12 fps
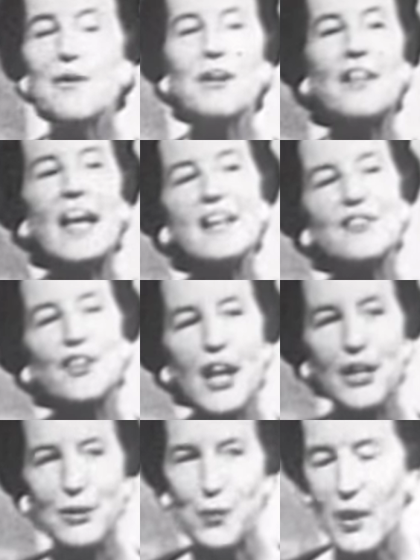Well, that is
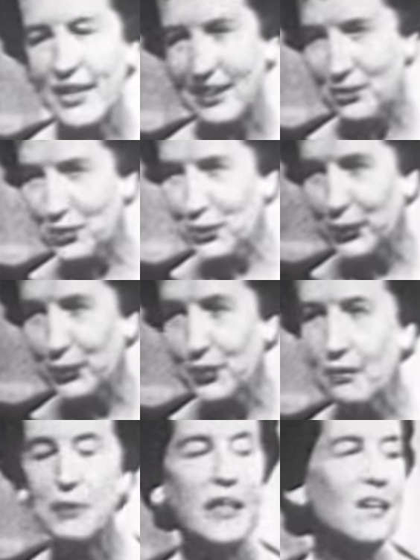not quite true,
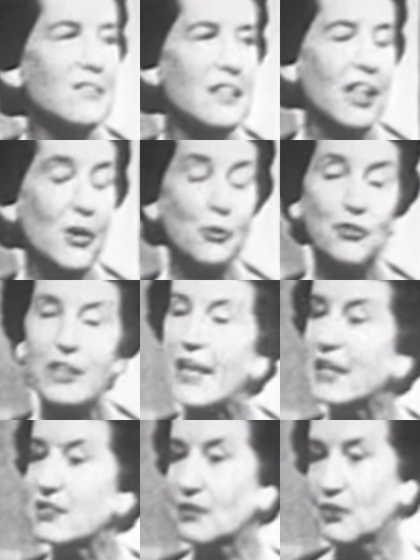because in those
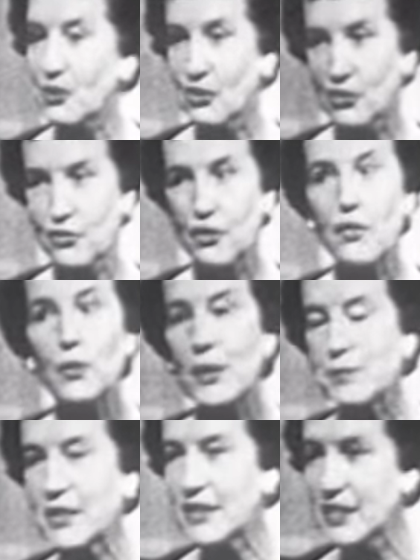days, of course, the
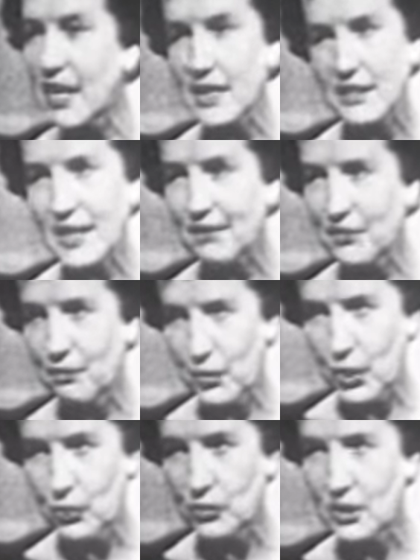women did not have the
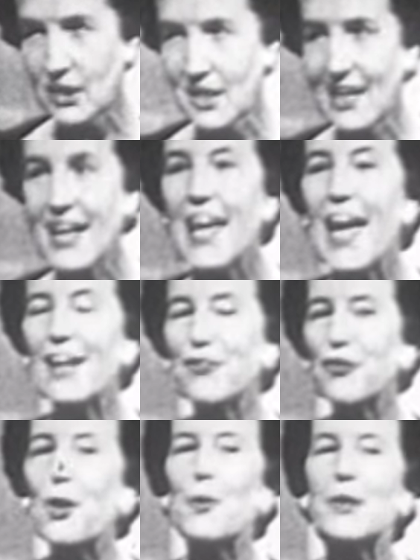vote, and
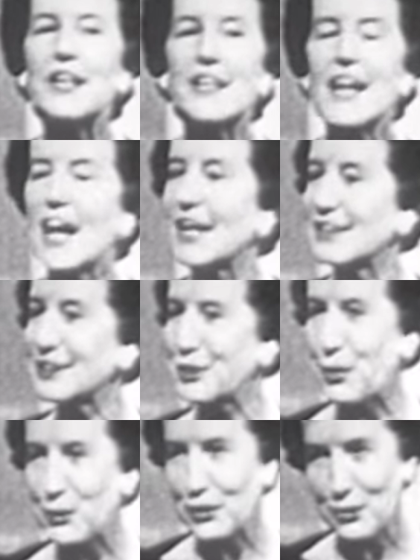so we did not
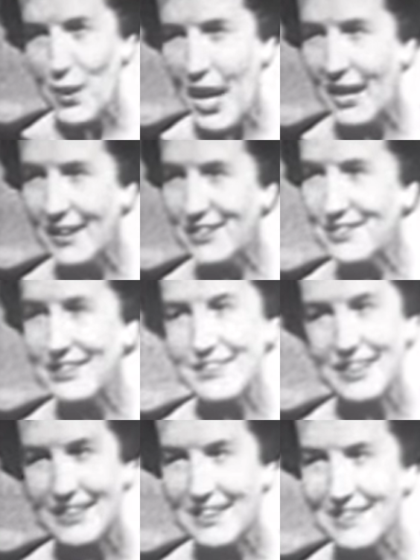go to the rallies and
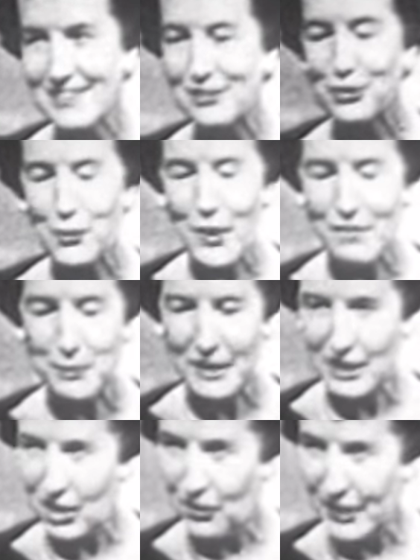teas that you have
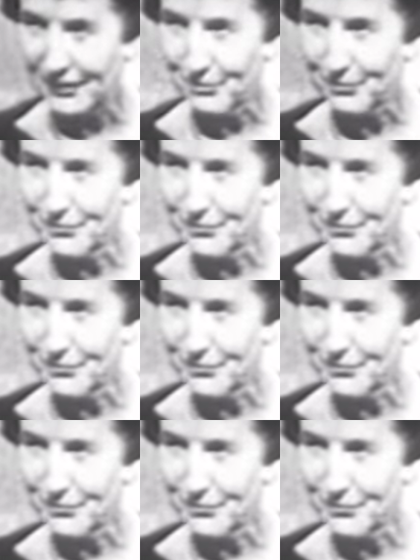been going.